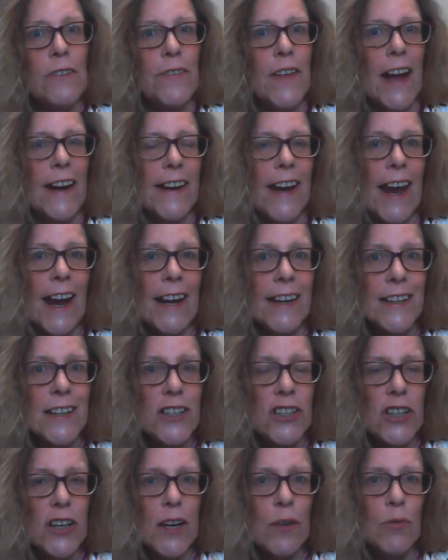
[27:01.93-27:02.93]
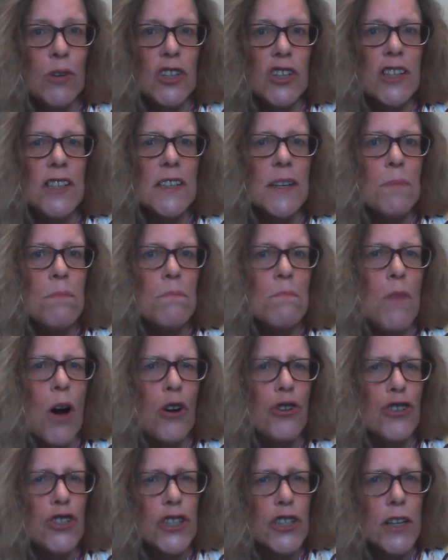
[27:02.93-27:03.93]
of that energy, which is
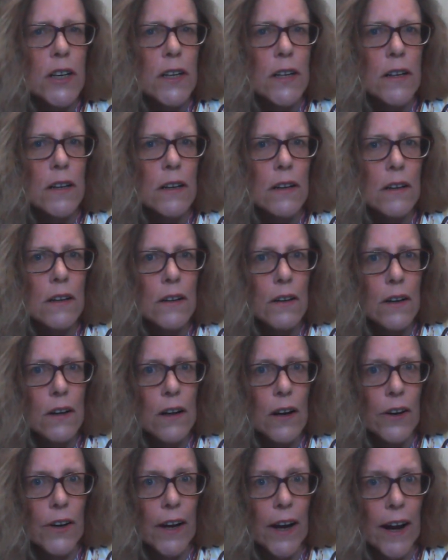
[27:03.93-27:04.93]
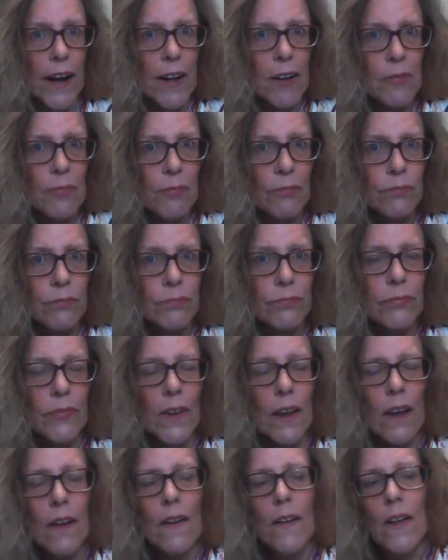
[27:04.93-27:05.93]
emotion. Okay,
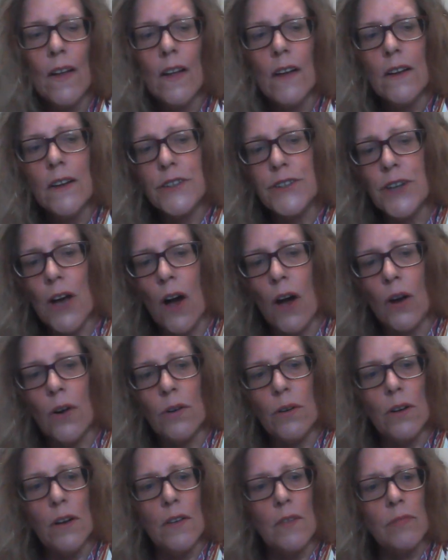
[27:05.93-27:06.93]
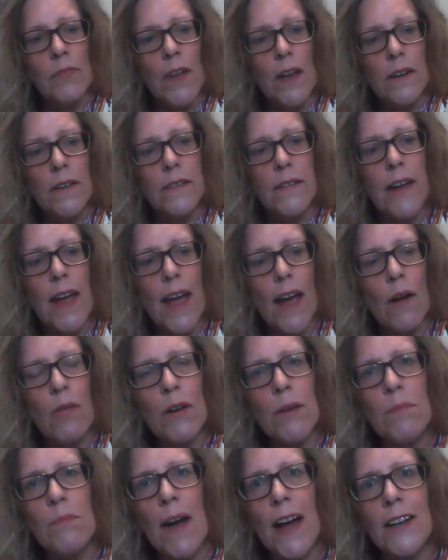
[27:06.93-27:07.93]
so now
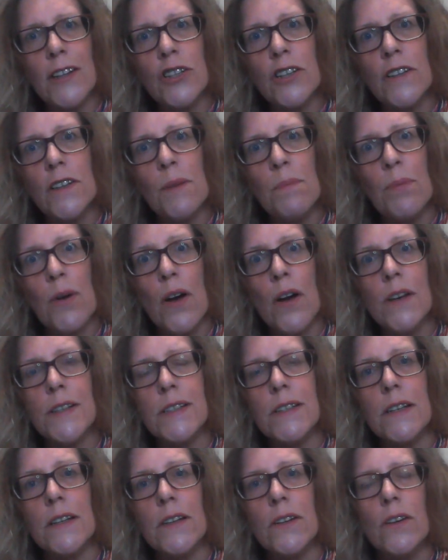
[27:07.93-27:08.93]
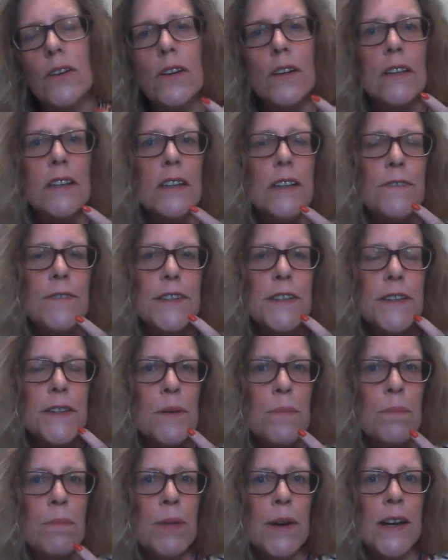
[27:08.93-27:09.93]
imagine the person who lives at
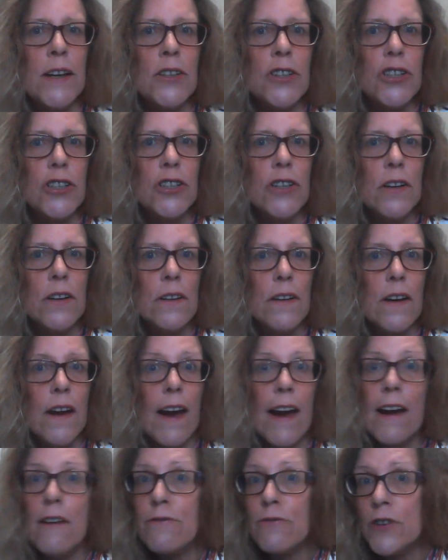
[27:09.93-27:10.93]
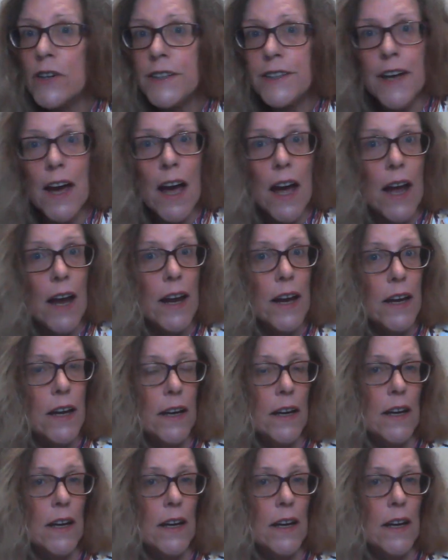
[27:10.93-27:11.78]
the beach every day.